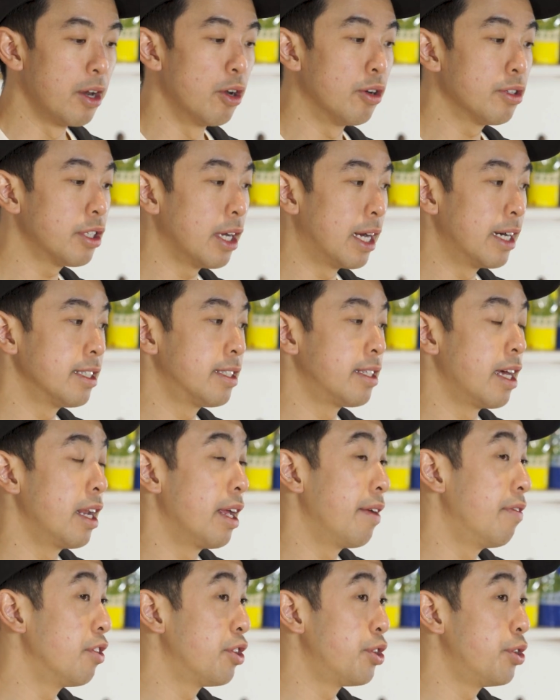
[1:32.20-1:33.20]
And also
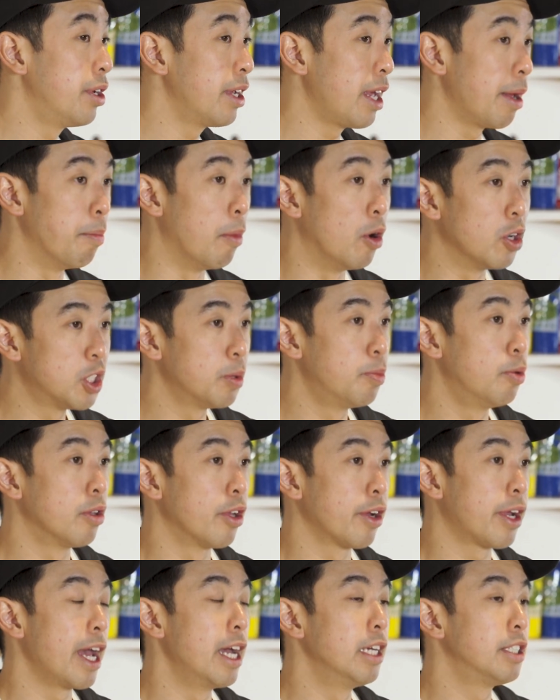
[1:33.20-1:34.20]
understanding if you're shooting in multiple
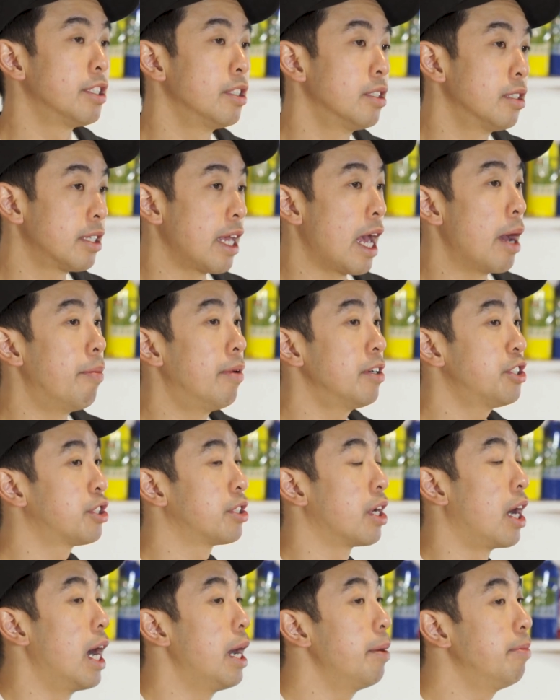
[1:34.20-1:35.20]
locations, how much
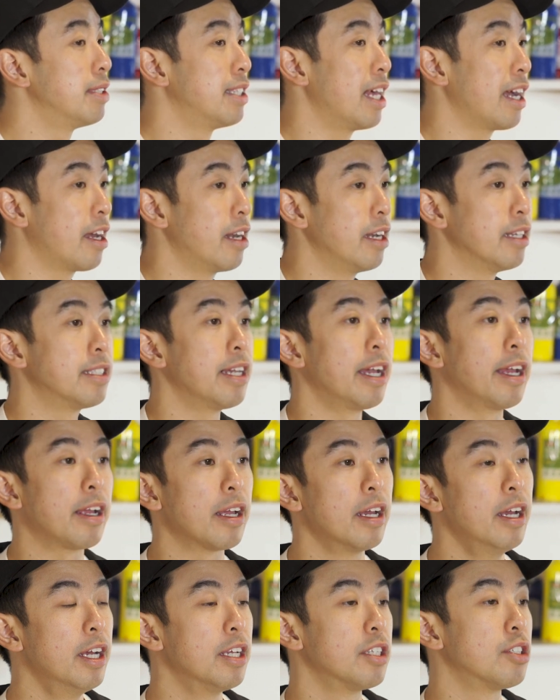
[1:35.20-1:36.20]
time is that going to take
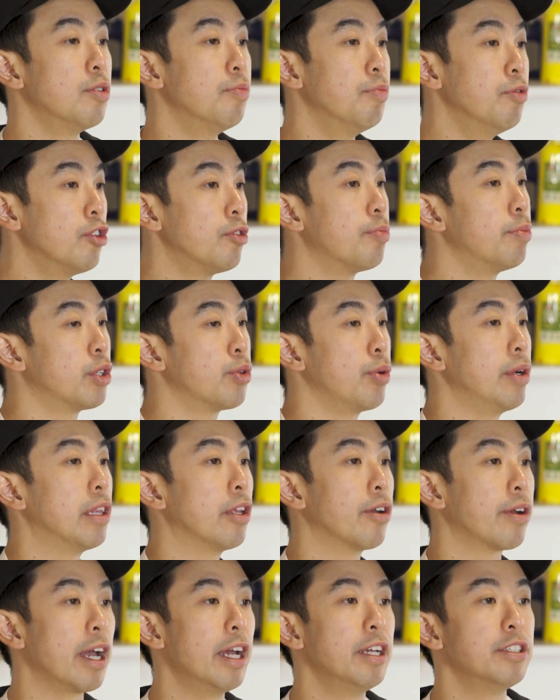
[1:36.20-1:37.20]
to move between
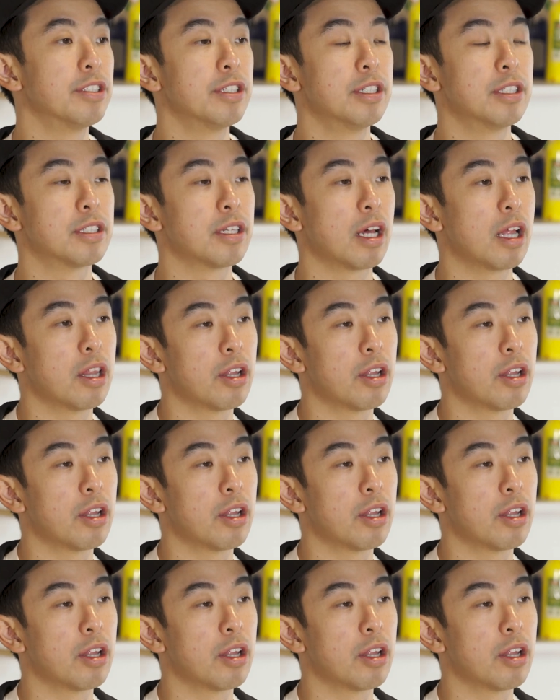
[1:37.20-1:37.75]
locations? A